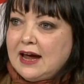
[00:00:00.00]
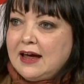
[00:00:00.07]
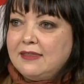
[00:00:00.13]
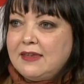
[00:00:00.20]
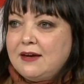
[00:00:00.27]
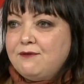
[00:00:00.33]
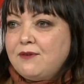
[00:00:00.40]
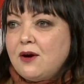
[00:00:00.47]

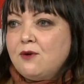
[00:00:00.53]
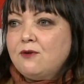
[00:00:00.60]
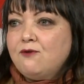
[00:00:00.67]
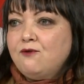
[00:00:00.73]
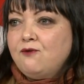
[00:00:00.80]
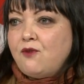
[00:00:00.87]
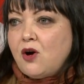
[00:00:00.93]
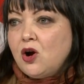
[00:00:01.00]
and they
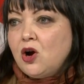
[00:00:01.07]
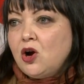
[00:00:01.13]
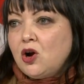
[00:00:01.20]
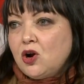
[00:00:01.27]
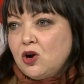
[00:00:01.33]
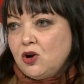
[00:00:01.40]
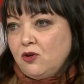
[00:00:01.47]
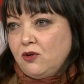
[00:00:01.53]
found
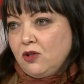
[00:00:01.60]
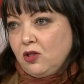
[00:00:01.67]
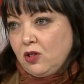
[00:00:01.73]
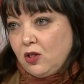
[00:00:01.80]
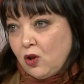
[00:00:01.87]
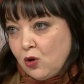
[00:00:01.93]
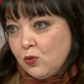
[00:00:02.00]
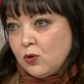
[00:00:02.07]
far
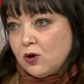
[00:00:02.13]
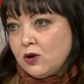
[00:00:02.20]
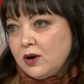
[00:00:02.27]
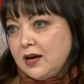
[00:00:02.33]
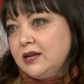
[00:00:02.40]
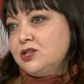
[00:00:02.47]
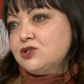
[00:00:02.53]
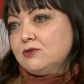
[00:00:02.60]

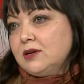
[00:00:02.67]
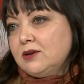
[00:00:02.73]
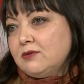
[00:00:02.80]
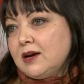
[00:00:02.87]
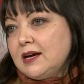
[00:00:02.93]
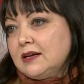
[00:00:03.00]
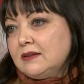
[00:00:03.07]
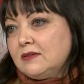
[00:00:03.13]
lower injury
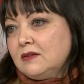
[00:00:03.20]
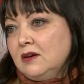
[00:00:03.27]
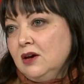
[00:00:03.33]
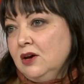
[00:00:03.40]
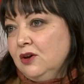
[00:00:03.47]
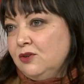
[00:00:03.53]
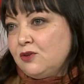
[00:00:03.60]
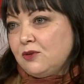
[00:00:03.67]
rates.
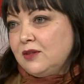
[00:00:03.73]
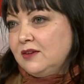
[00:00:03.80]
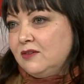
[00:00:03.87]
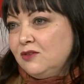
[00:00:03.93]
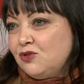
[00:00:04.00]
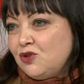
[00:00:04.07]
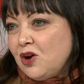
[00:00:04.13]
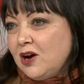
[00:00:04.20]
So
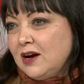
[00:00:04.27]
these